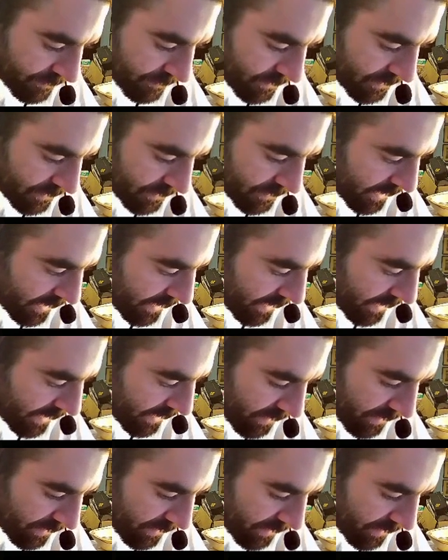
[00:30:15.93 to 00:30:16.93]
Like,
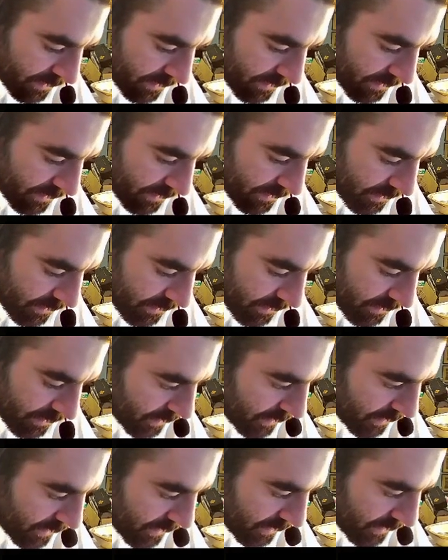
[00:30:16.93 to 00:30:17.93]

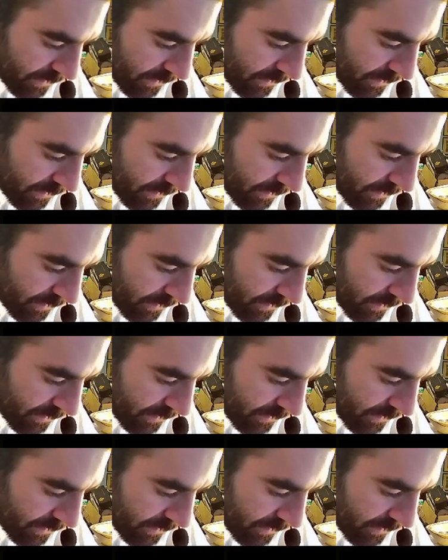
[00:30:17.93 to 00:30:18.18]
do